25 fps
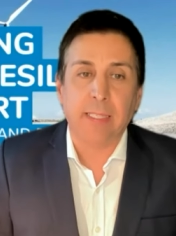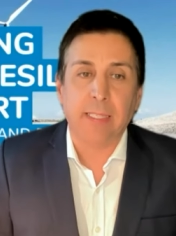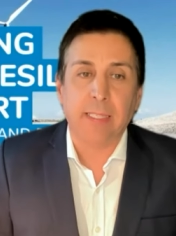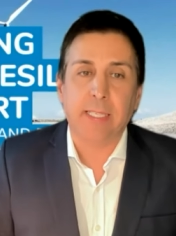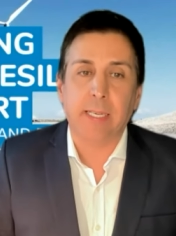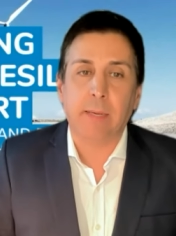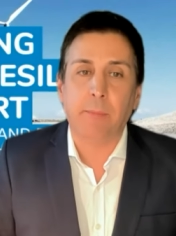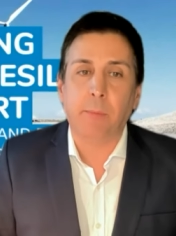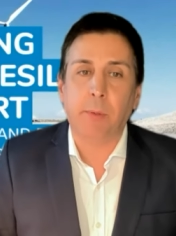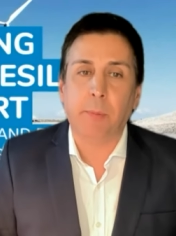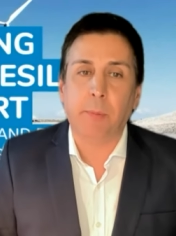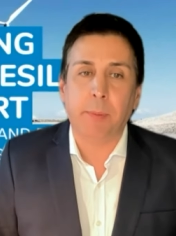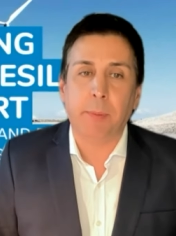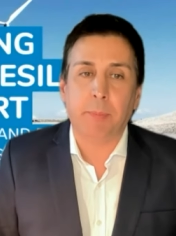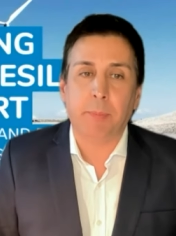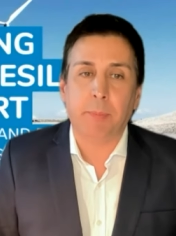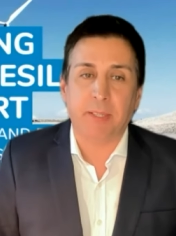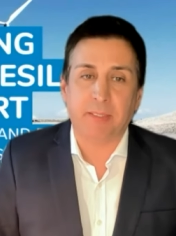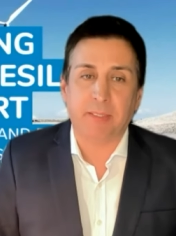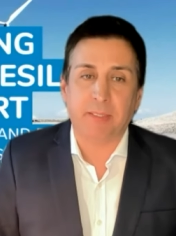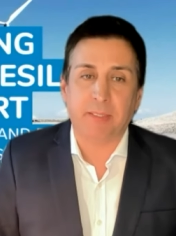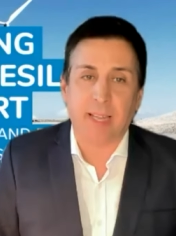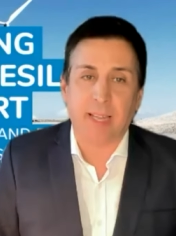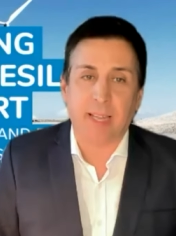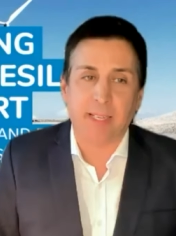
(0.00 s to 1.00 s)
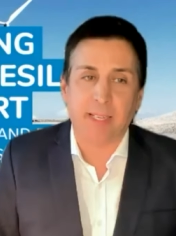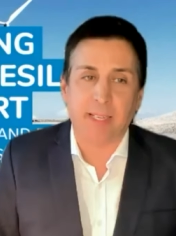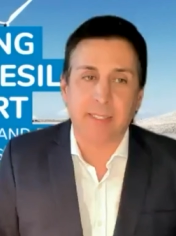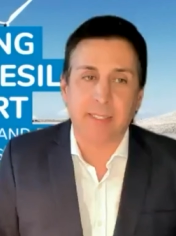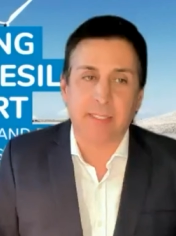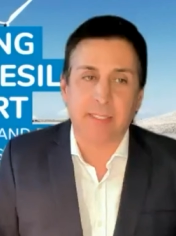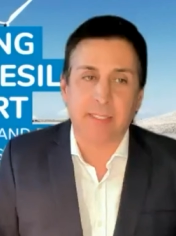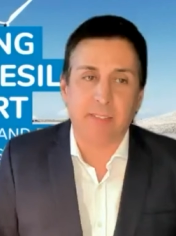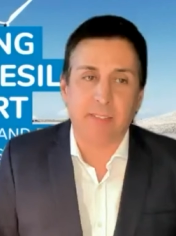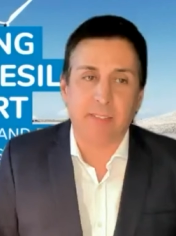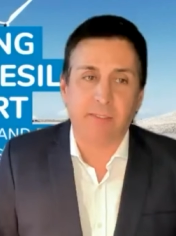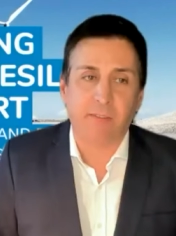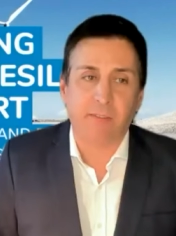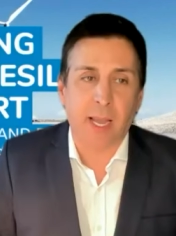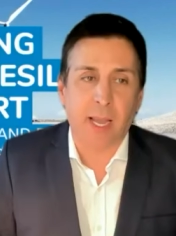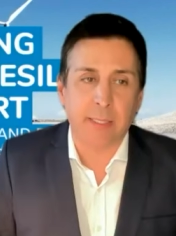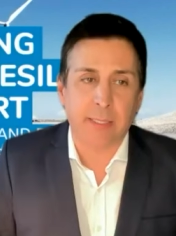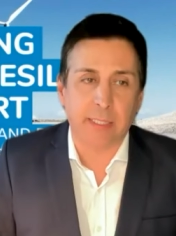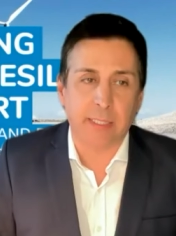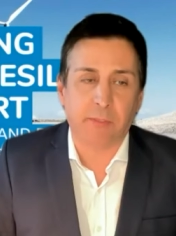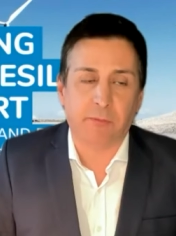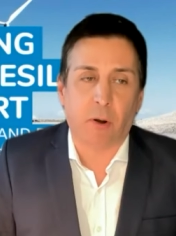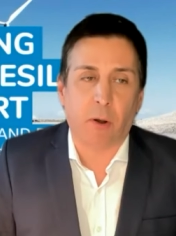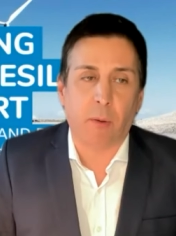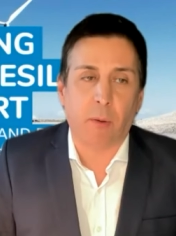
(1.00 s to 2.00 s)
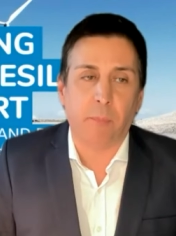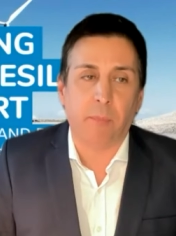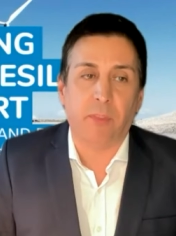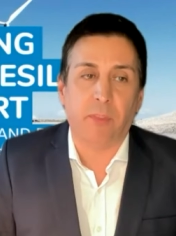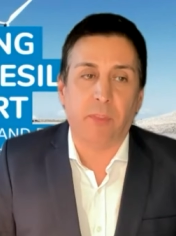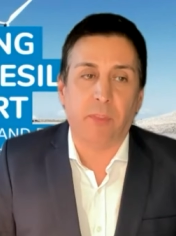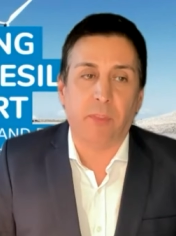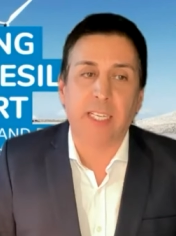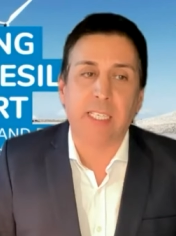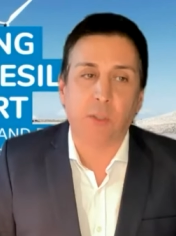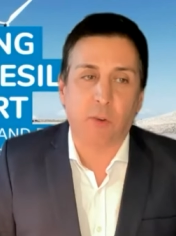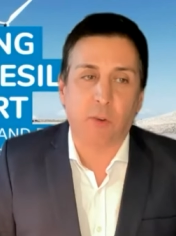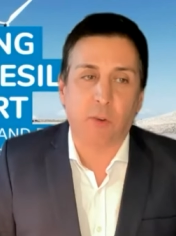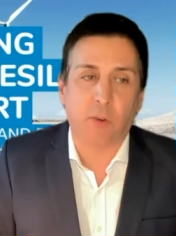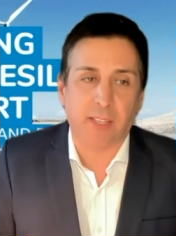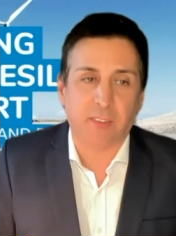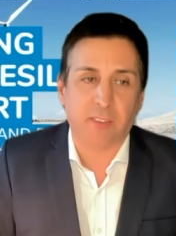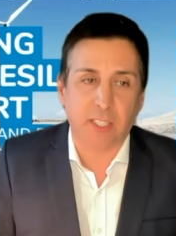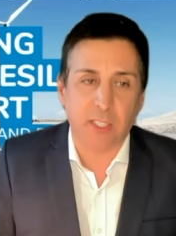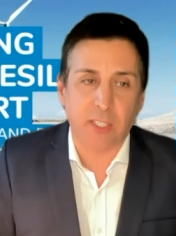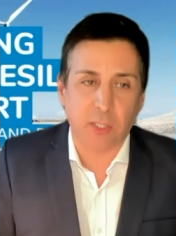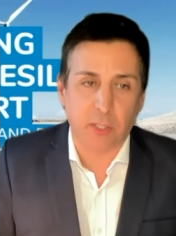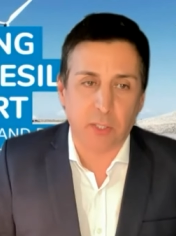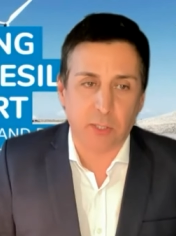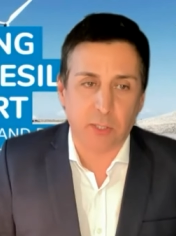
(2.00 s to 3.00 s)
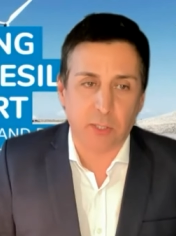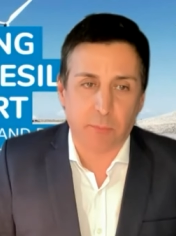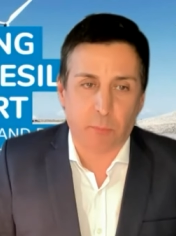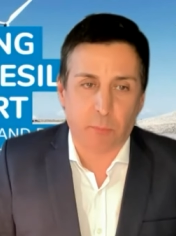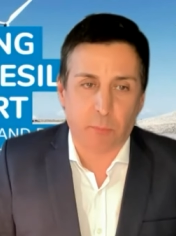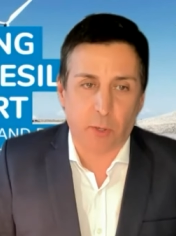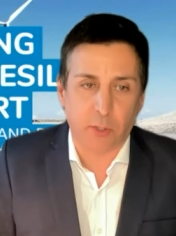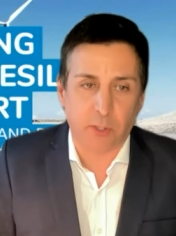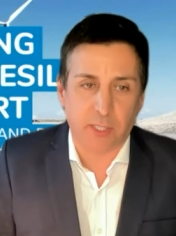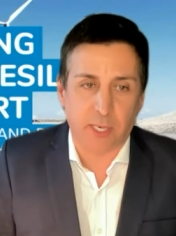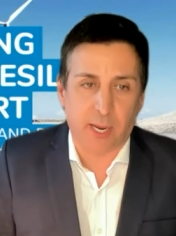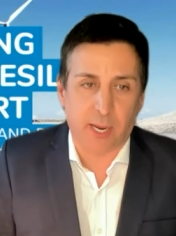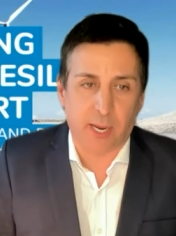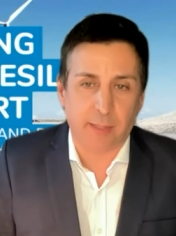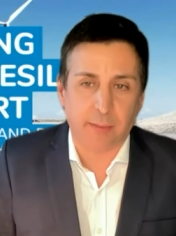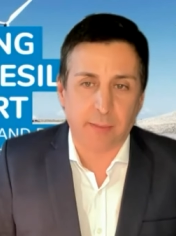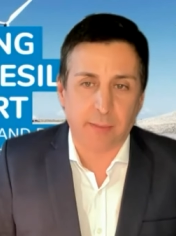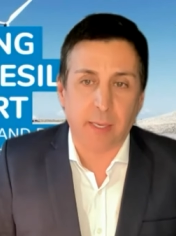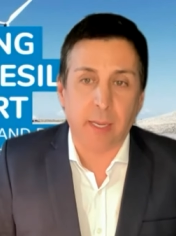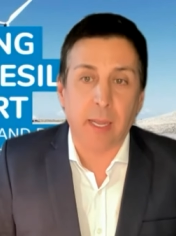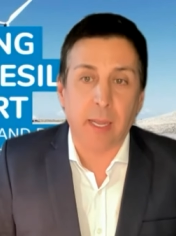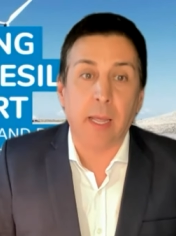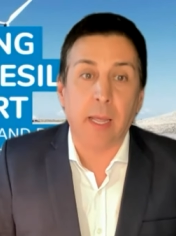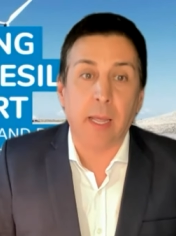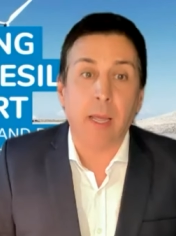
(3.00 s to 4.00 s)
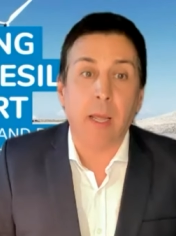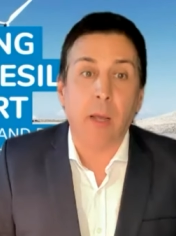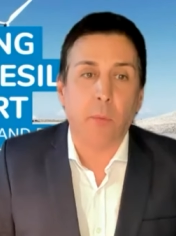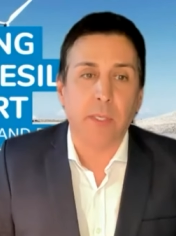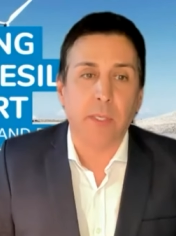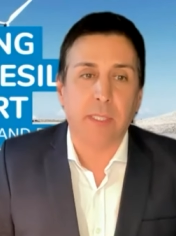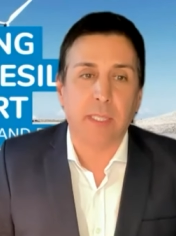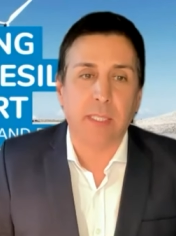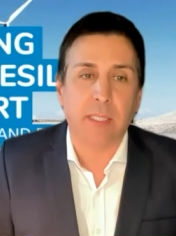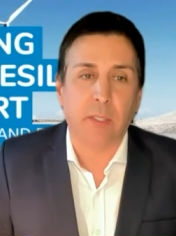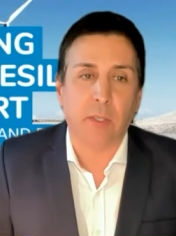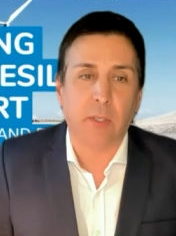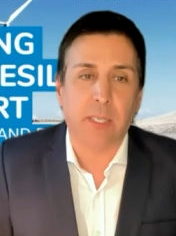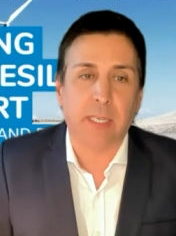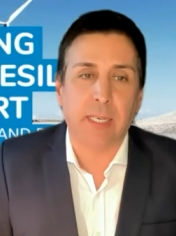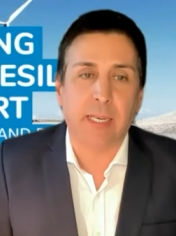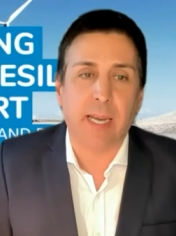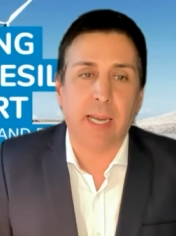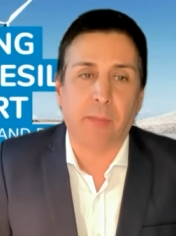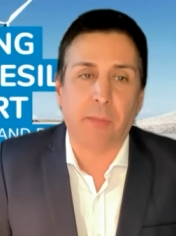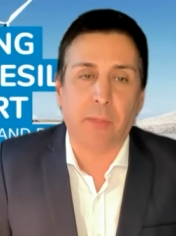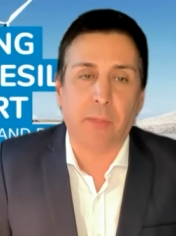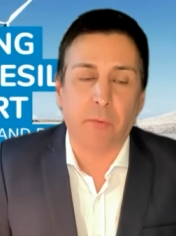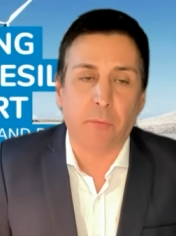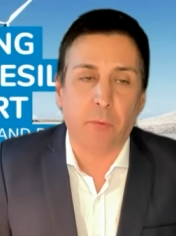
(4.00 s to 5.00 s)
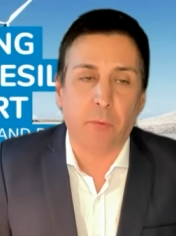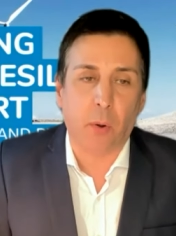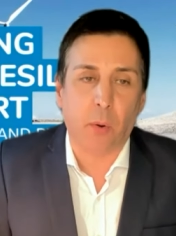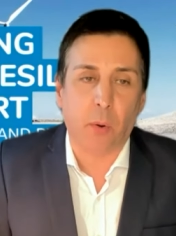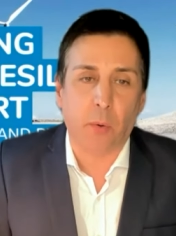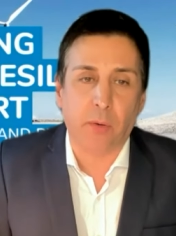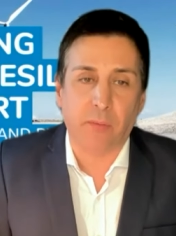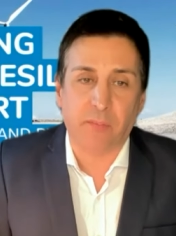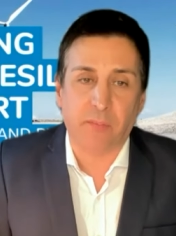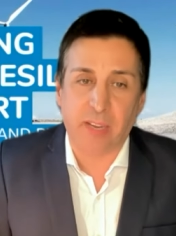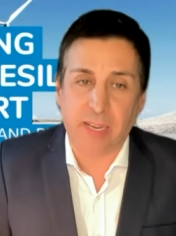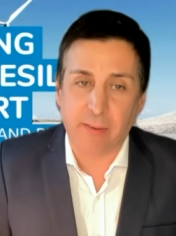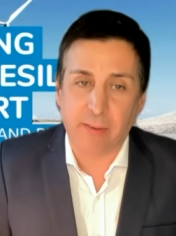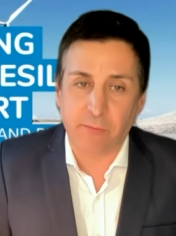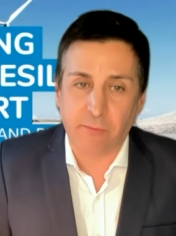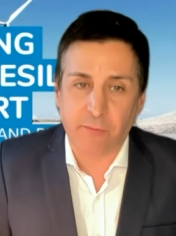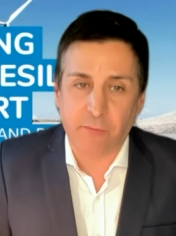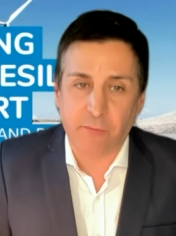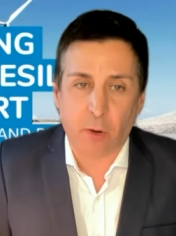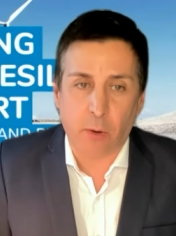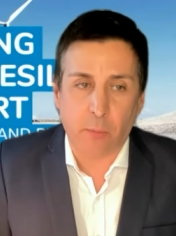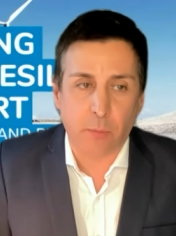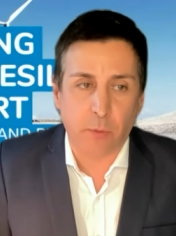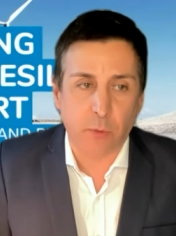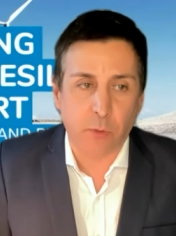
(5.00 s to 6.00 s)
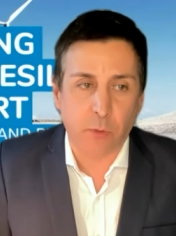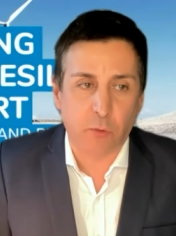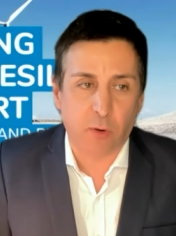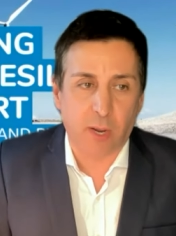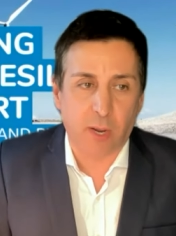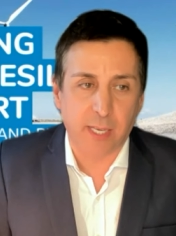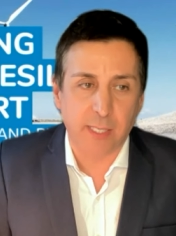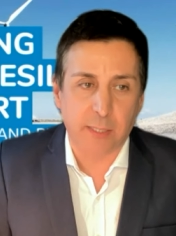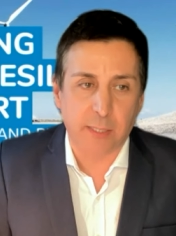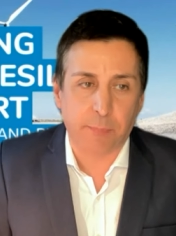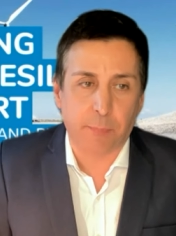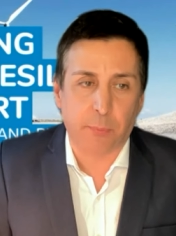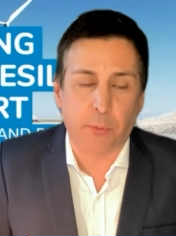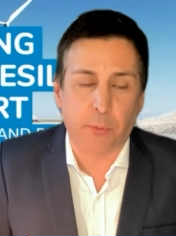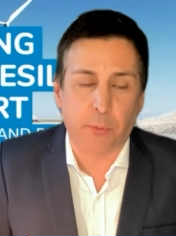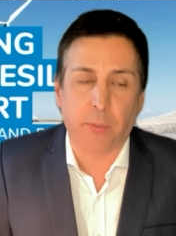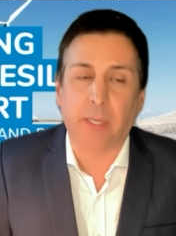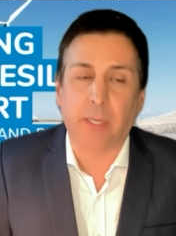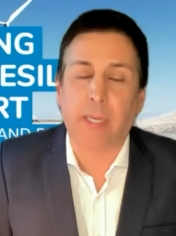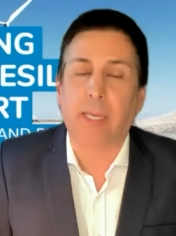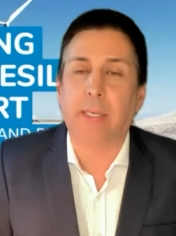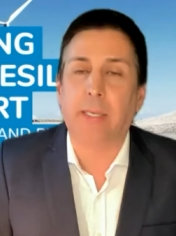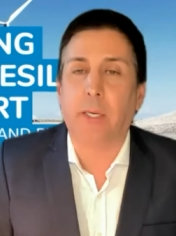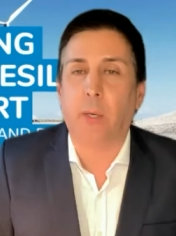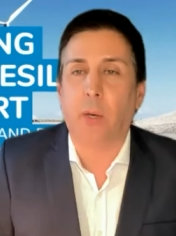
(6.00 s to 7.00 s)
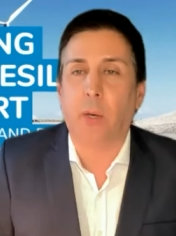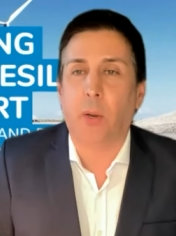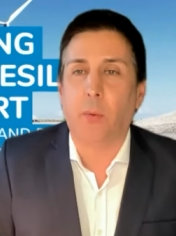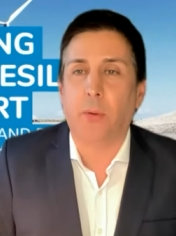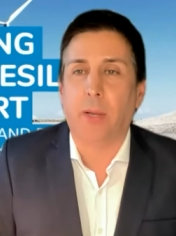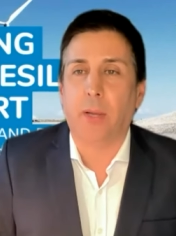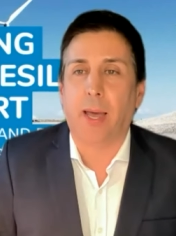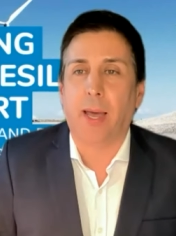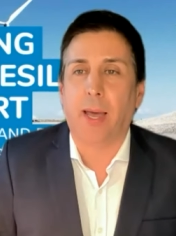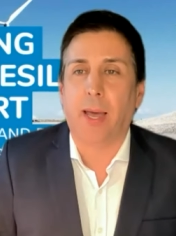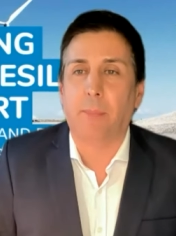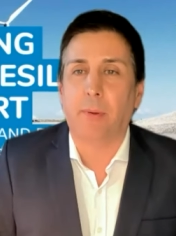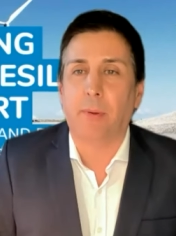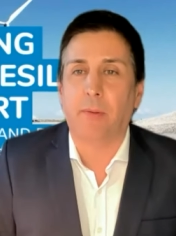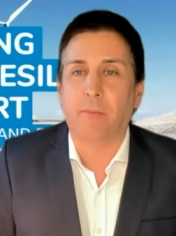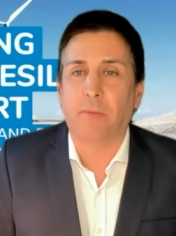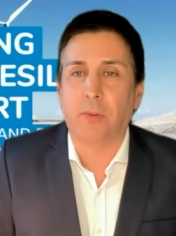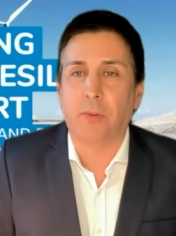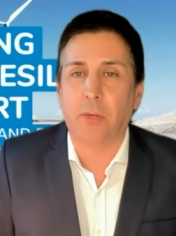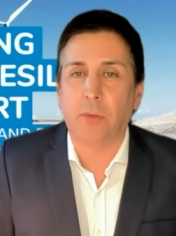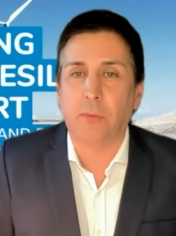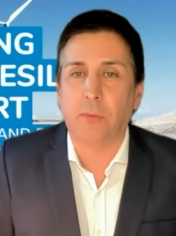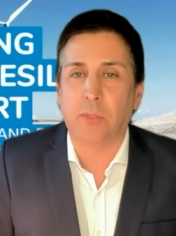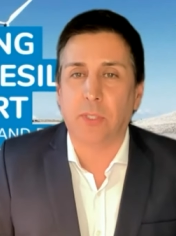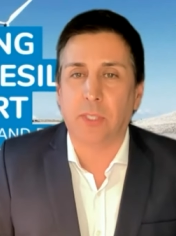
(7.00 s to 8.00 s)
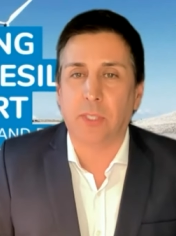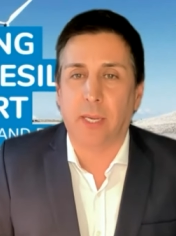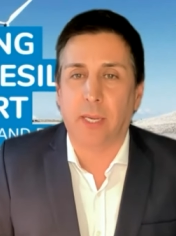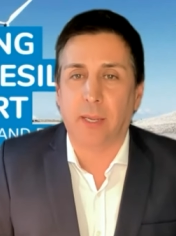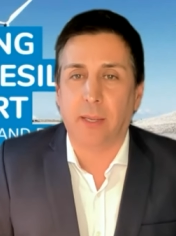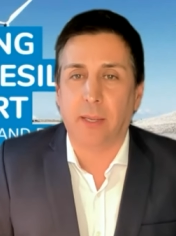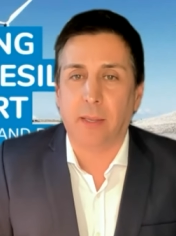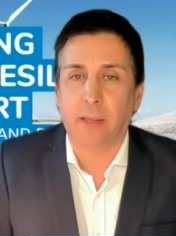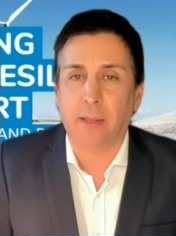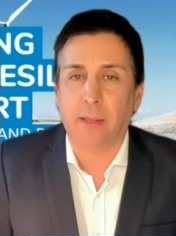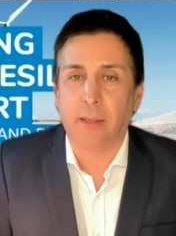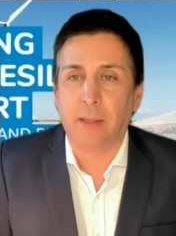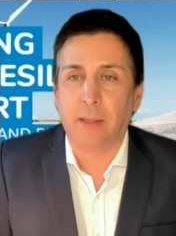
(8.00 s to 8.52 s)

Tim will be presenting findings from the Transitions Project, which is looking at the role of informal transport in a low carbon future.